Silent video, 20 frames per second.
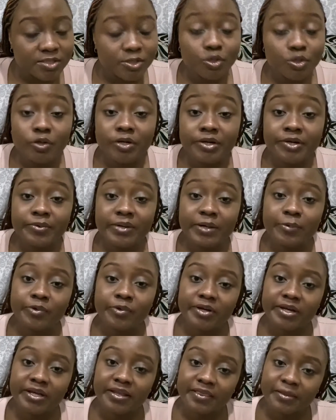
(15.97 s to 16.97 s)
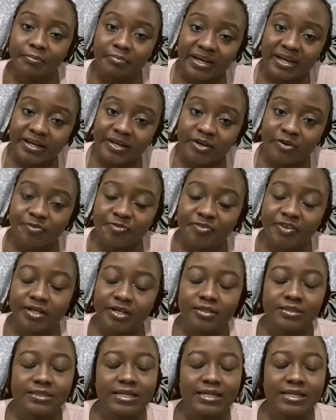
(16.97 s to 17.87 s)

nor do I work in the medical field